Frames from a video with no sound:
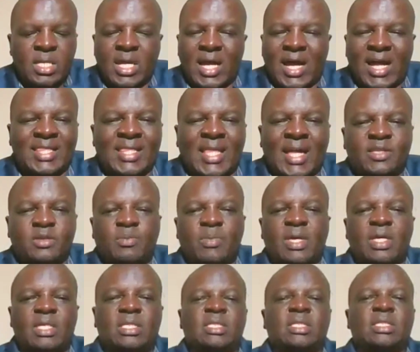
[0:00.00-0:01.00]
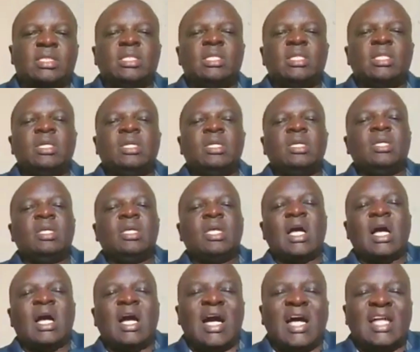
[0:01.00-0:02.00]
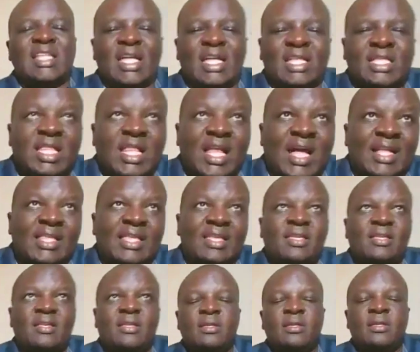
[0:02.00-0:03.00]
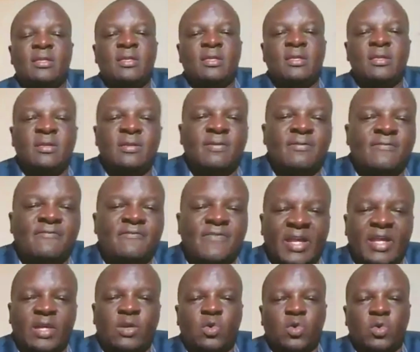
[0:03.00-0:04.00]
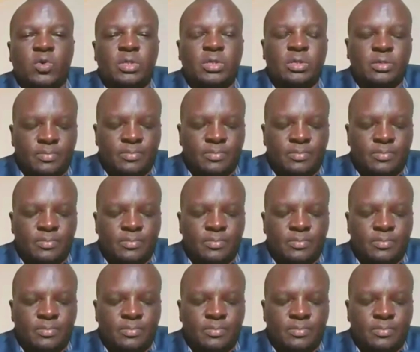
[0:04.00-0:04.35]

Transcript: And that makes adult learning very good.